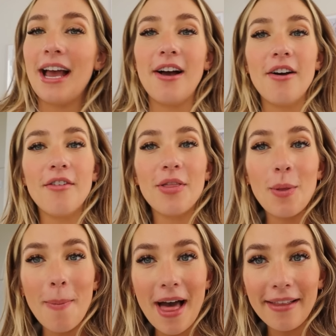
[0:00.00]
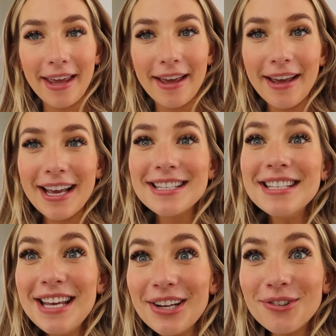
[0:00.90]
Uh, the belly.
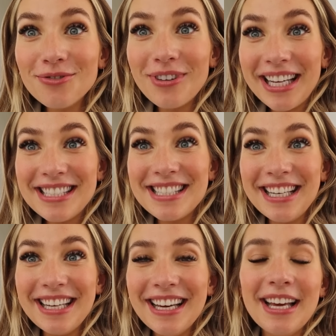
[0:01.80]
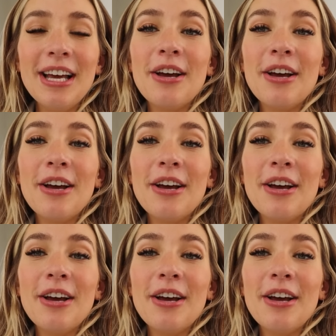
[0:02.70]
Isn't it crazy?